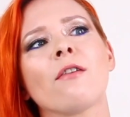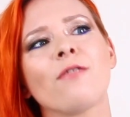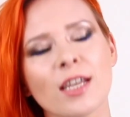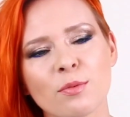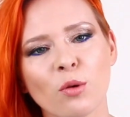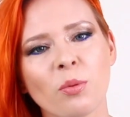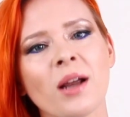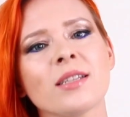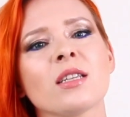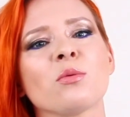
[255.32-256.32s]
Facebook
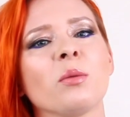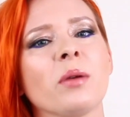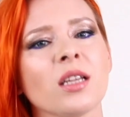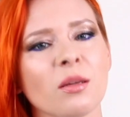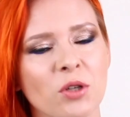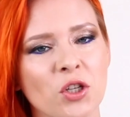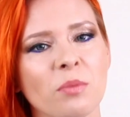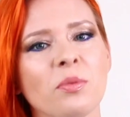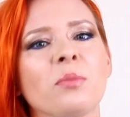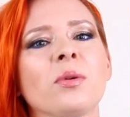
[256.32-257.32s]
prices will be a little bit
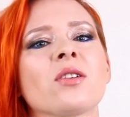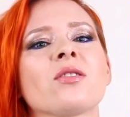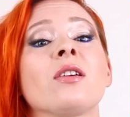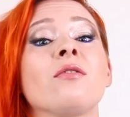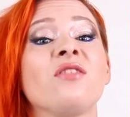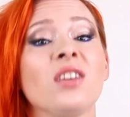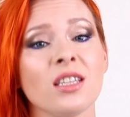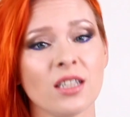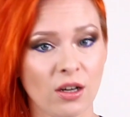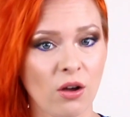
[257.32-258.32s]
cheaper because the
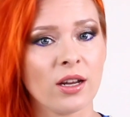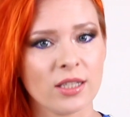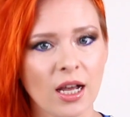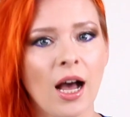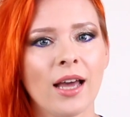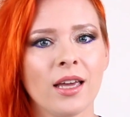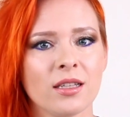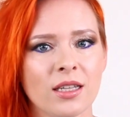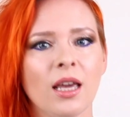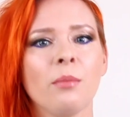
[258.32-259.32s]
fees are not as high
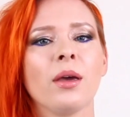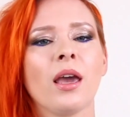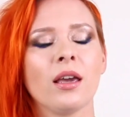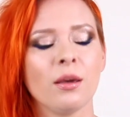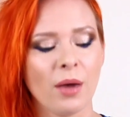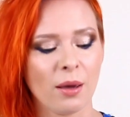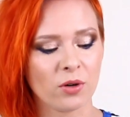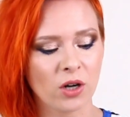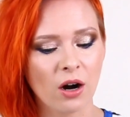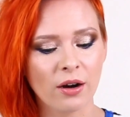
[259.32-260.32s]
as eBay and
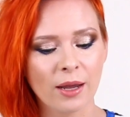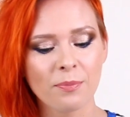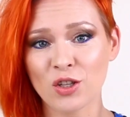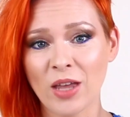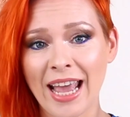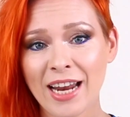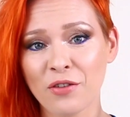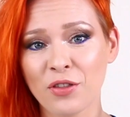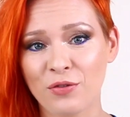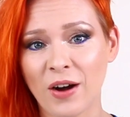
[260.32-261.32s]
Mercari. So any
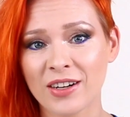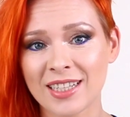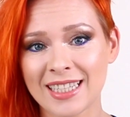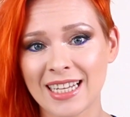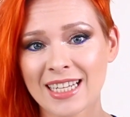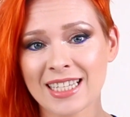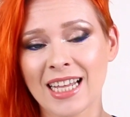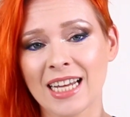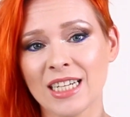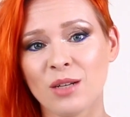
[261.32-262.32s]
of the fragrances
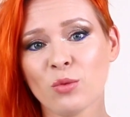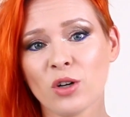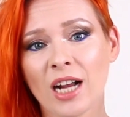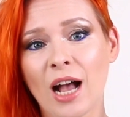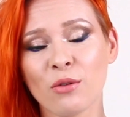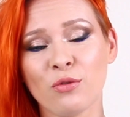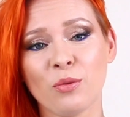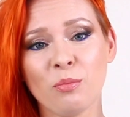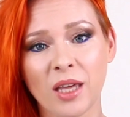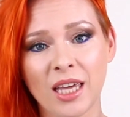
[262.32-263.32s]
that didn't work out for
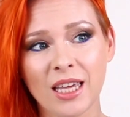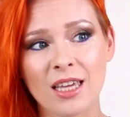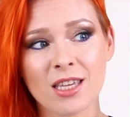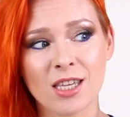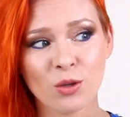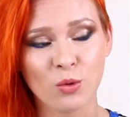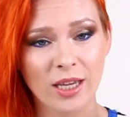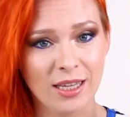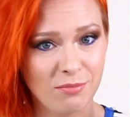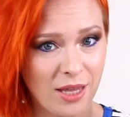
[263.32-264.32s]
me, you
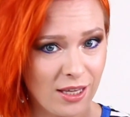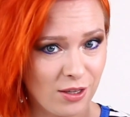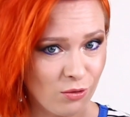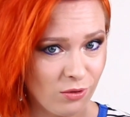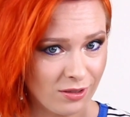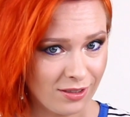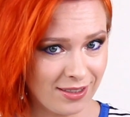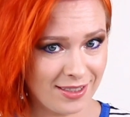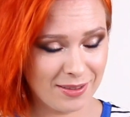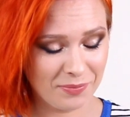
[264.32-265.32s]
can make
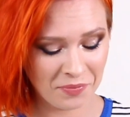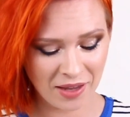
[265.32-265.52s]
yours.